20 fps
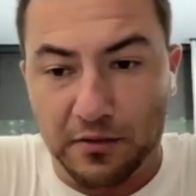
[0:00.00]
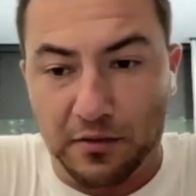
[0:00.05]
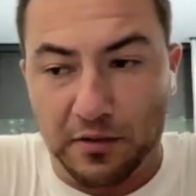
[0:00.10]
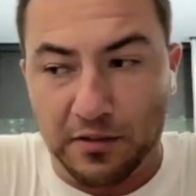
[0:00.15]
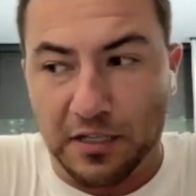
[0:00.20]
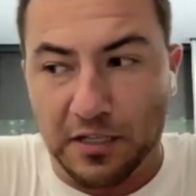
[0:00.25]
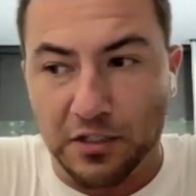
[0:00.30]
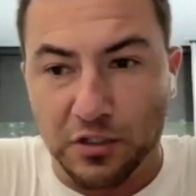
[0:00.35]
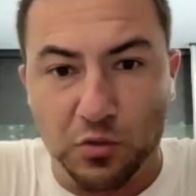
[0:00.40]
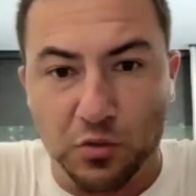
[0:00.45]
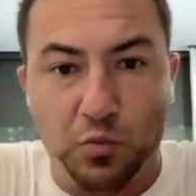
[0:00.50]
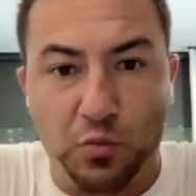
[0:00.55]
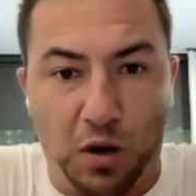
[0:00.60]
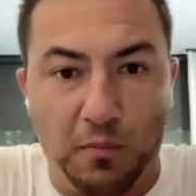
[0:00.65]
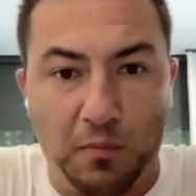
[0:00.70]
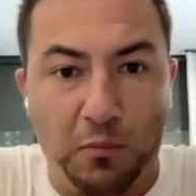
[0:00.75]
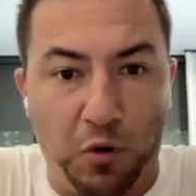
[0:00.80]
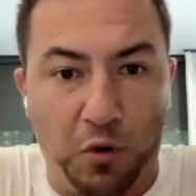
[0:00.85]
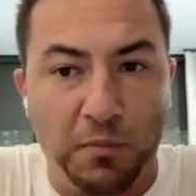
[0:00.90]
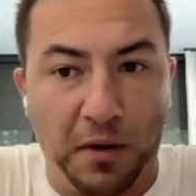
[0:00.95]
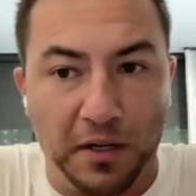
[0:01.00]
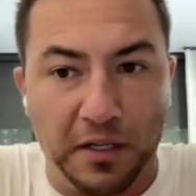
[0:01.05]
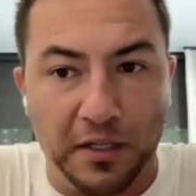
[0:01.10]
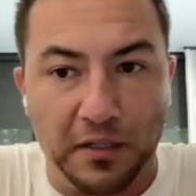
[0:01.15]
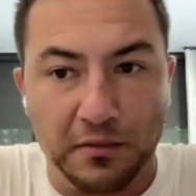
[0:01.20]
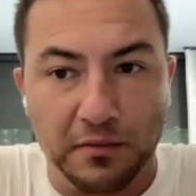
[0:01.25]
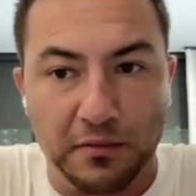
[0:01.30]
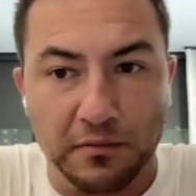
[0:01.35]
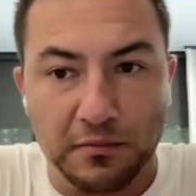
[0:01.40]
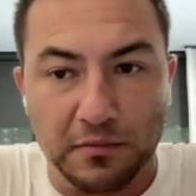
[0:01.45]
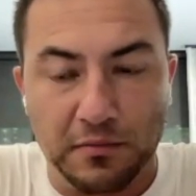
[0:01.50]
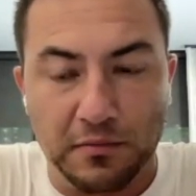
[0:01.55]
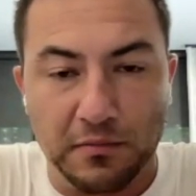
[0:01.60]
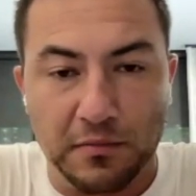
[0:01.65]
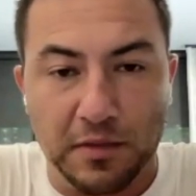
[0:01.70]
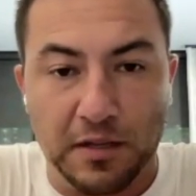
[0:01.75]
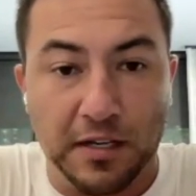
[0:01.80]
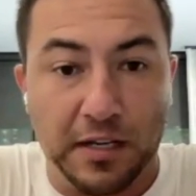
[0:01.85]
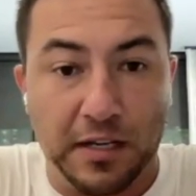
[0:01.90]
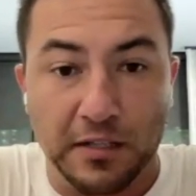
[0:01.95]
because I do want more money.
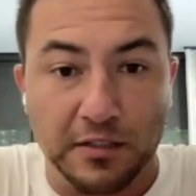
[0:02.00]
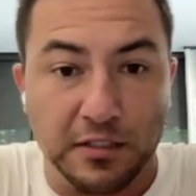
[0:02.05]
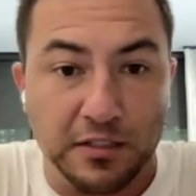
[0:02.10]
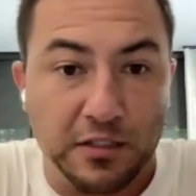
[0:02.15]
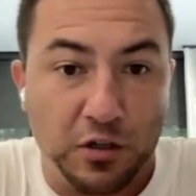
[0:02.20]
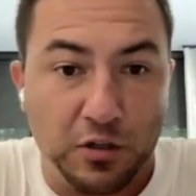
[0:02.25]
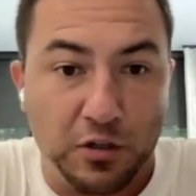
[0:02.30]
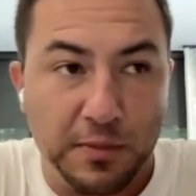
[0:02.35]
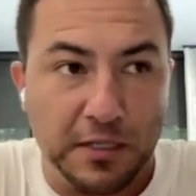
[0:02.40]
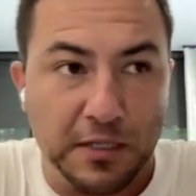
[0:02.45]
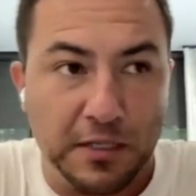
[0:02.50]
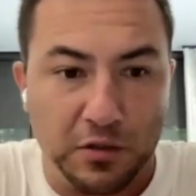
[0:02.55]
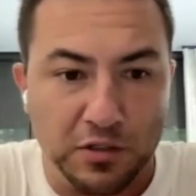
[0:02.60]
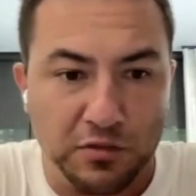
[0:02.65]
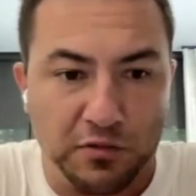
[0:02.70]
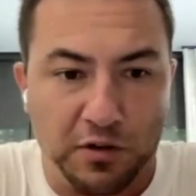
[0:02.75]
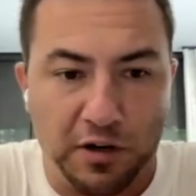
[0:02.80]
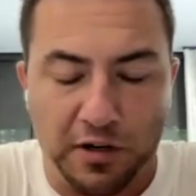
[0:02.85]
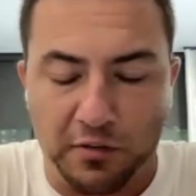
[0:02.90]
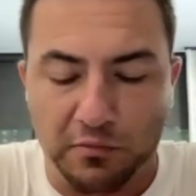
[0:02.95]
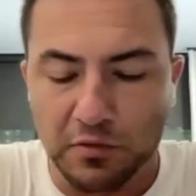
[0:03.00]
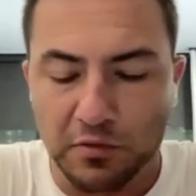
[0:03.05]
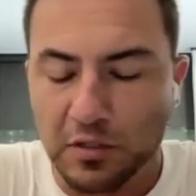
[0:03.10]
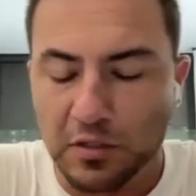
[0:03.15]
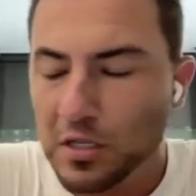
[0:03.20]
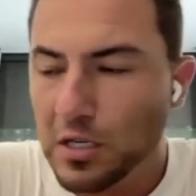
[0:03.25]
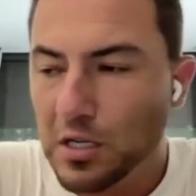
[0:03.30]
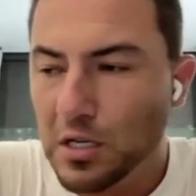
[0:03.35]
And again, it doesn't go to me, it goes to Rhino.